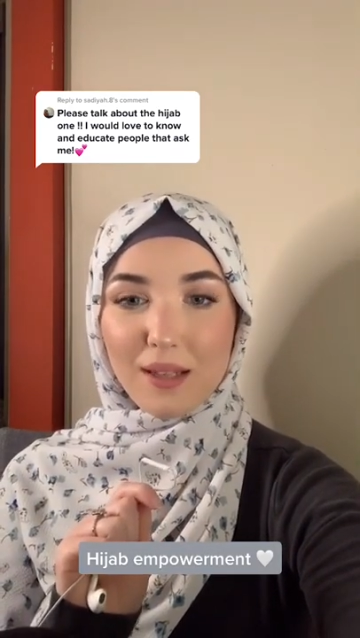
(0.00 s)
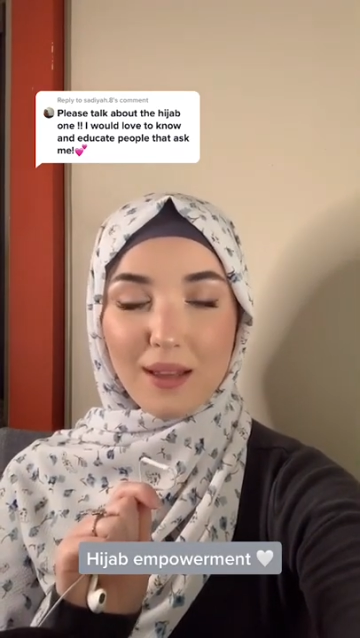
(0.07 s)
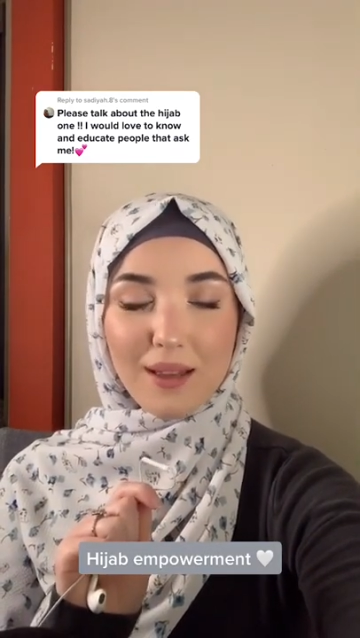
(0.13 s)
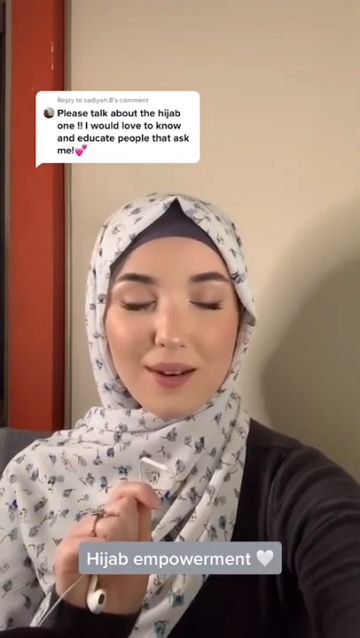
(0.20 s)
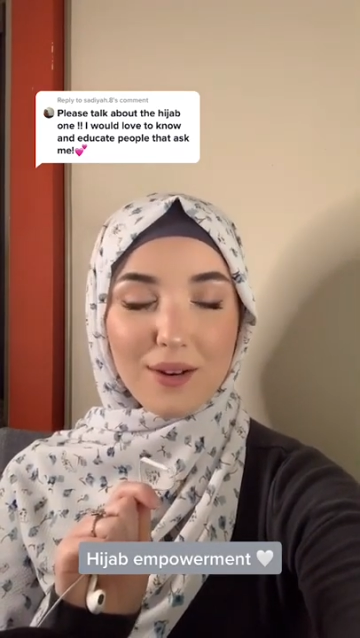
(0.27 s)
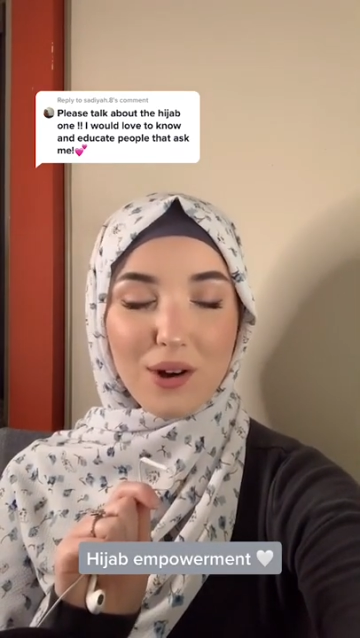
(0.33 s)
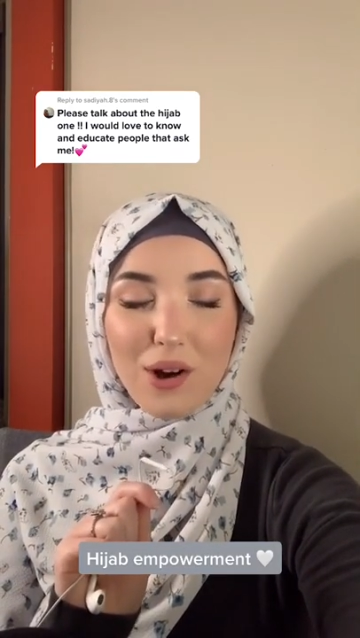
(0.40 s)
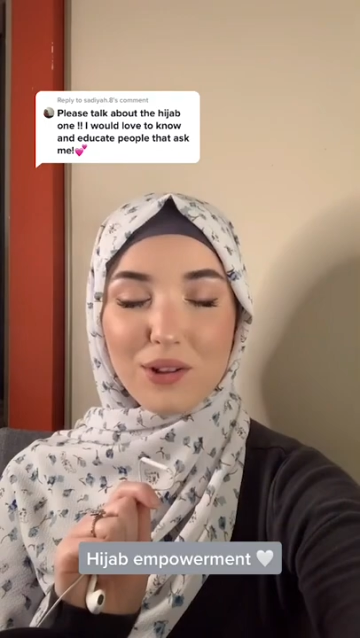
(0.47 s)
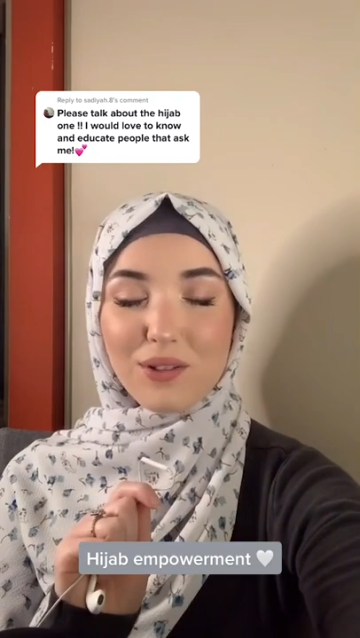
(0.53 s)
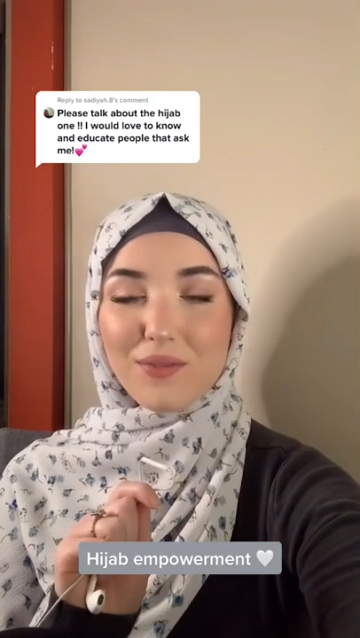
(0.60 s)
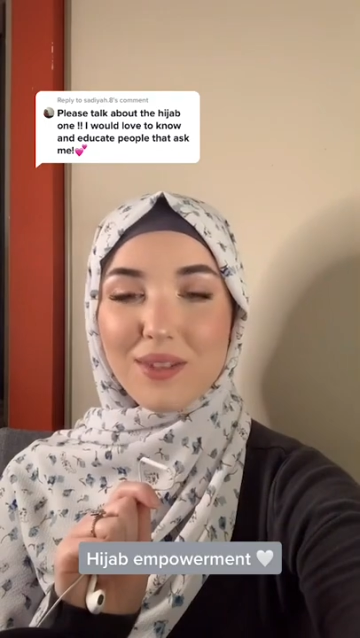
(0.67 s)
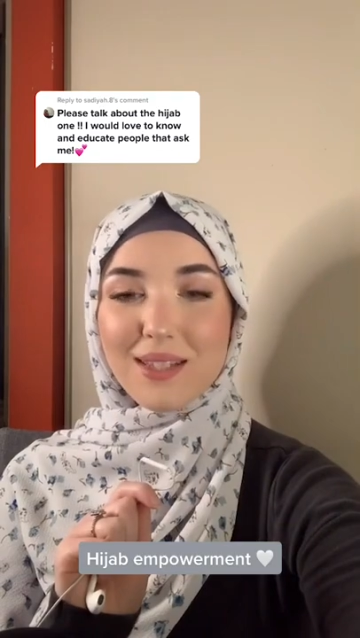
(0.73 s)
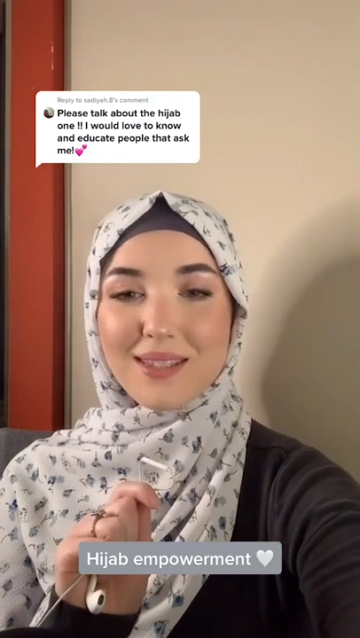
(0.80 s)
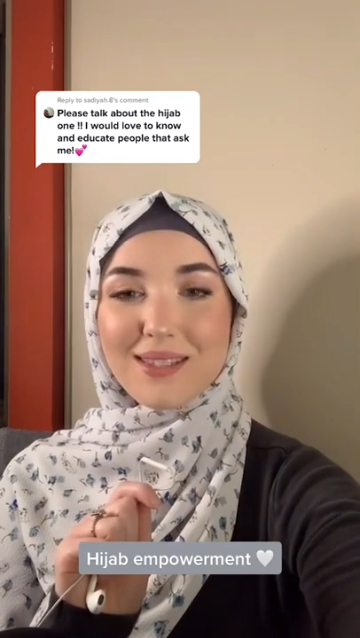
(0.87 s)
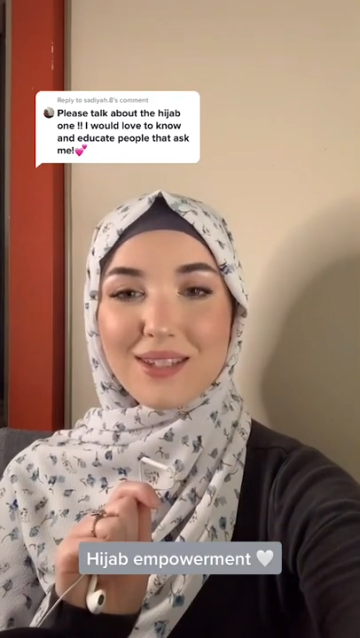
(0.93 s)
and all of
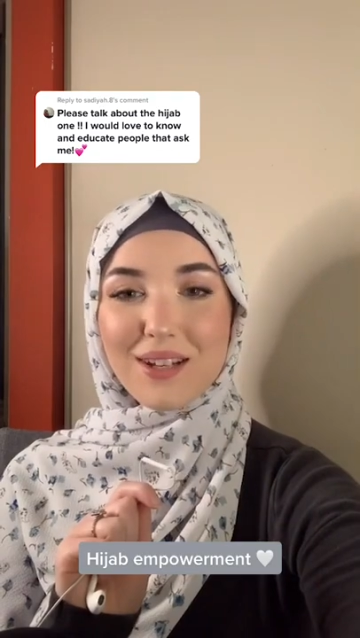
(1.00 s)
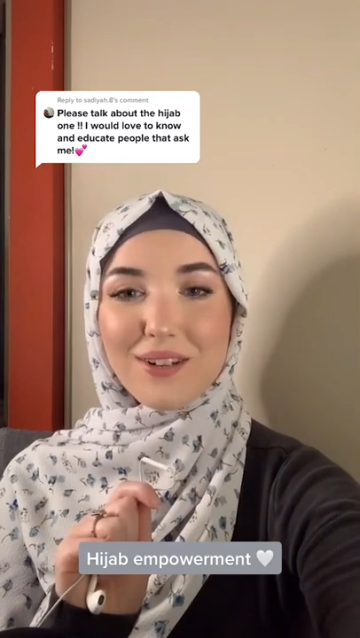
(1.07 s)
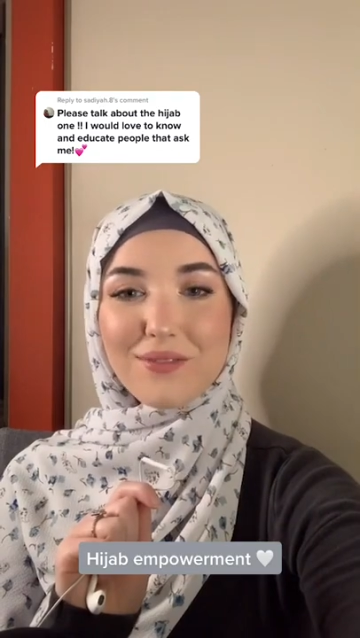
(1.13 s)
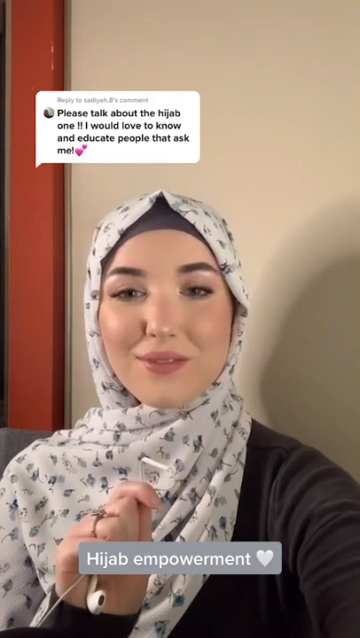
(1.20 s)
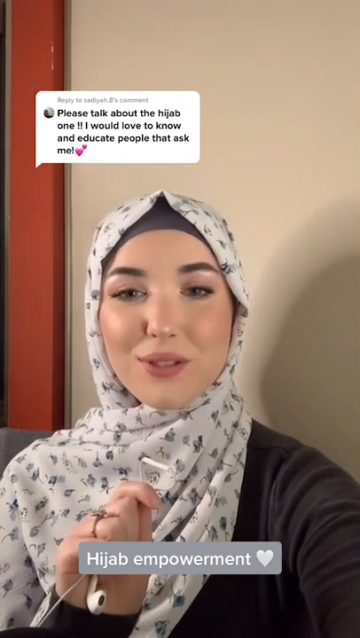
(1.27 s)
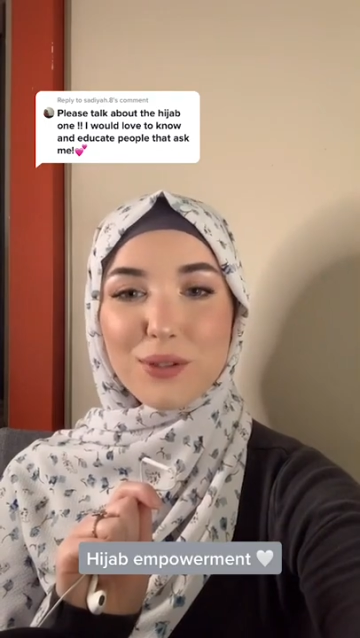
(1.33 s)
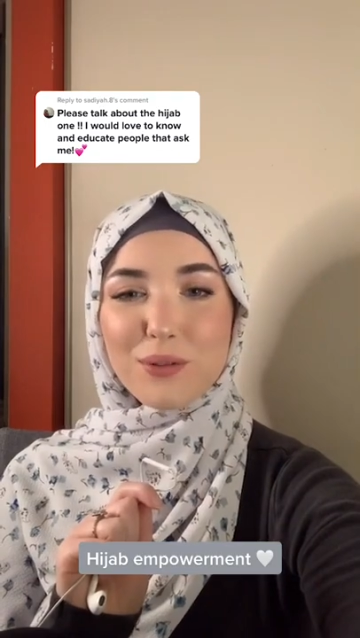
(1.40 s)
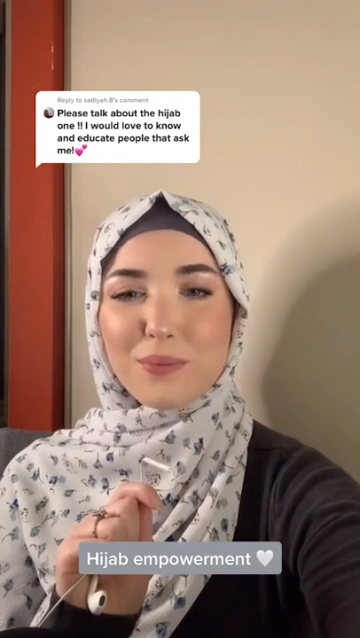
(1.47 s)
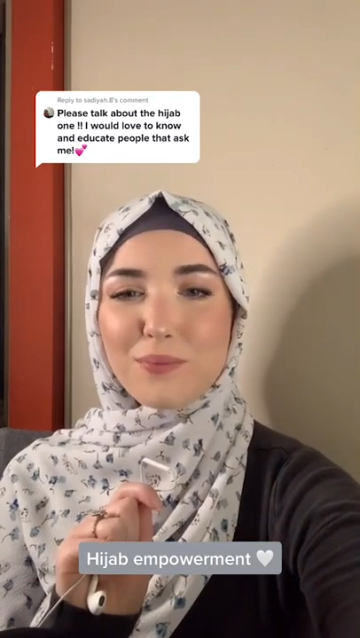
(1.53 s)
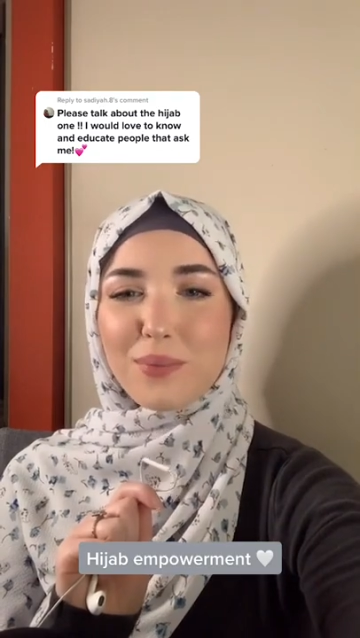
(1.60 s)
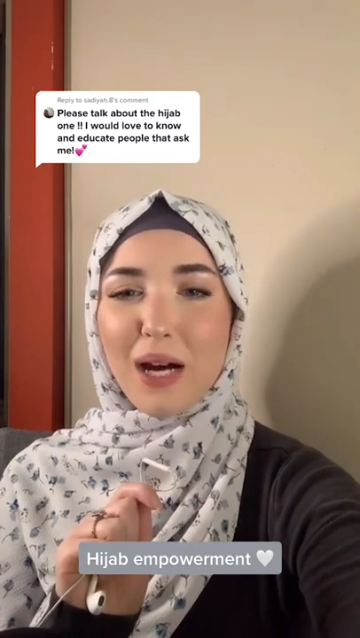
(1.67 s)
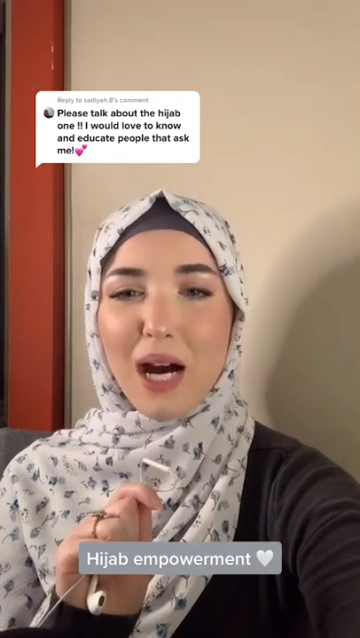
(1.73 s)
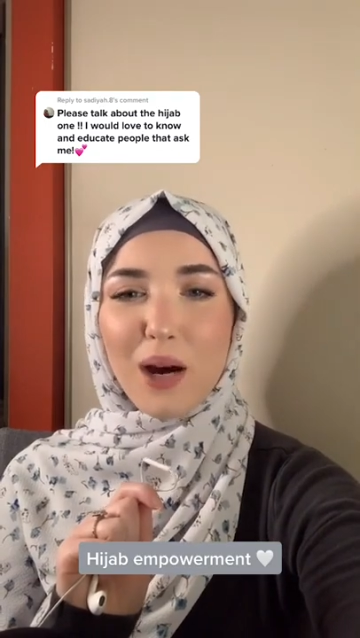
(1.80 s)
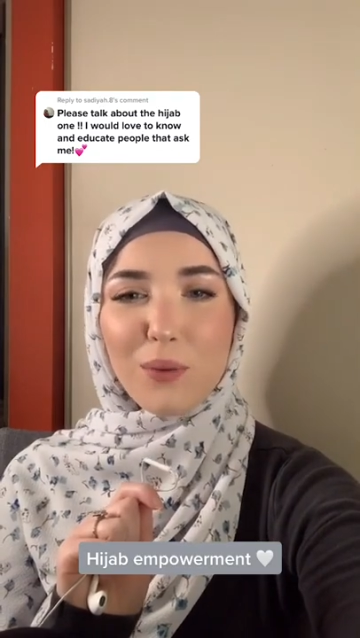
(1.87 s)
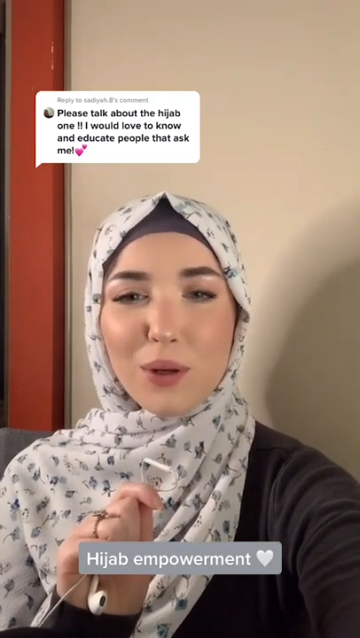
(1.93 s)
this stuff to
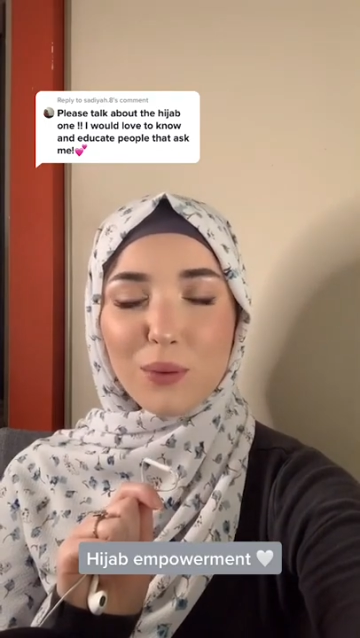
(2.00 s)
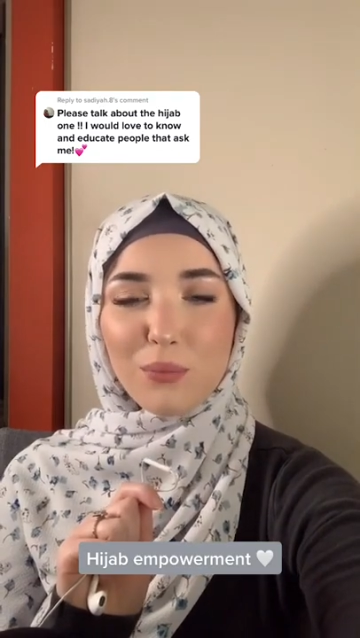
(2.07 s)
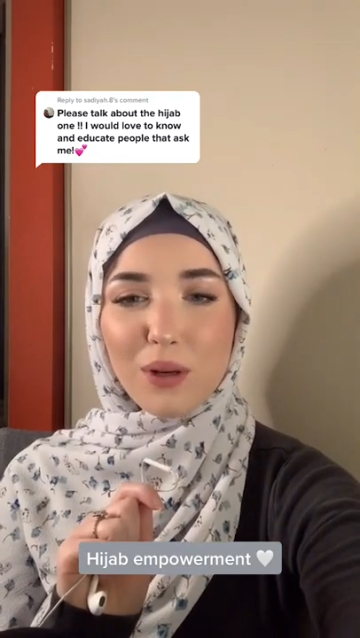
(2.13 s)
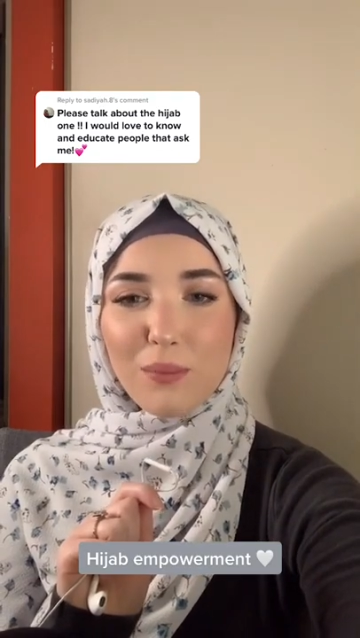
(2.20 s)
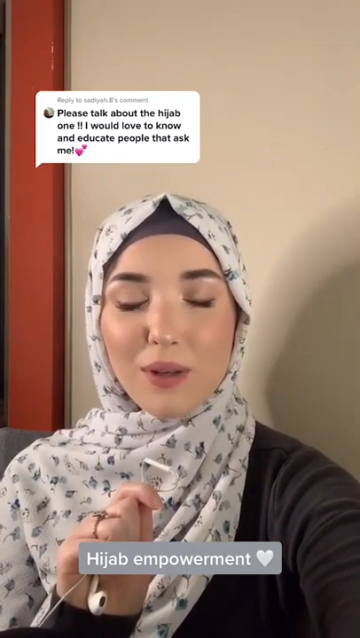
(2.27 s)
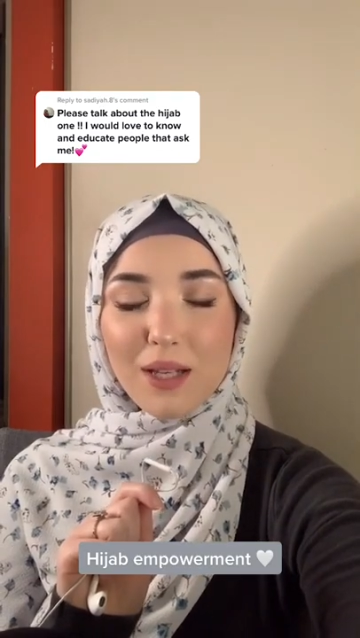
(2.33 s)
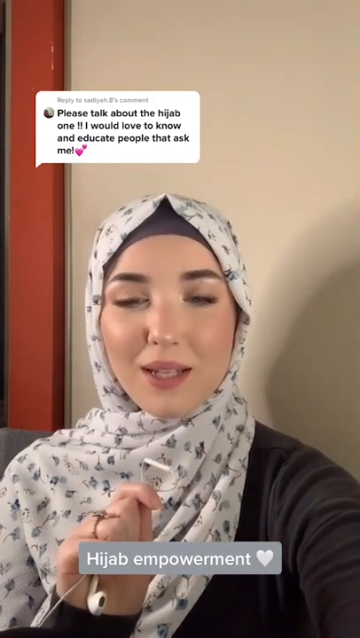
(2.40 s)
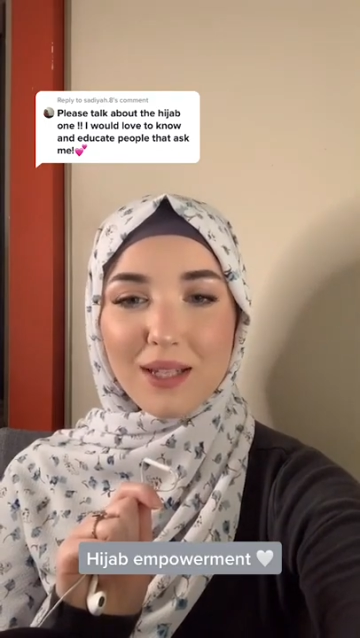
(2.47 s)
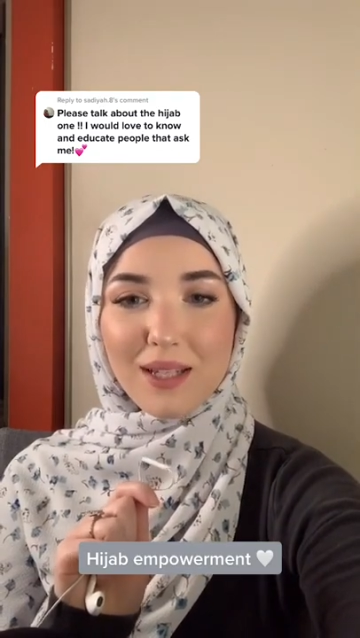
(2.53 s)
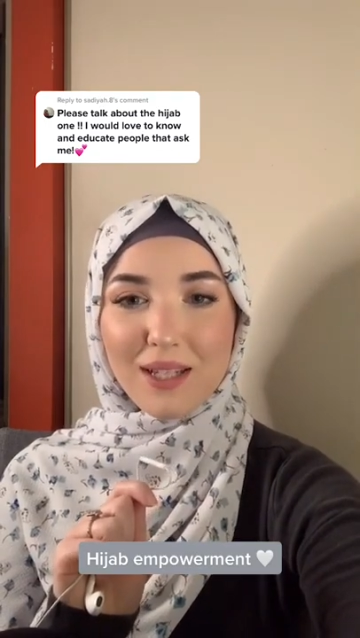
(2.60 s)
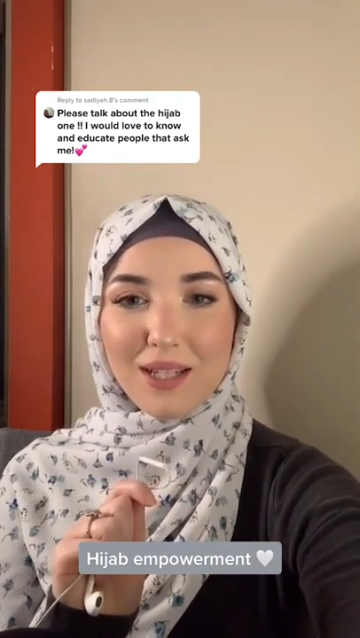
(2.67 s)
empower women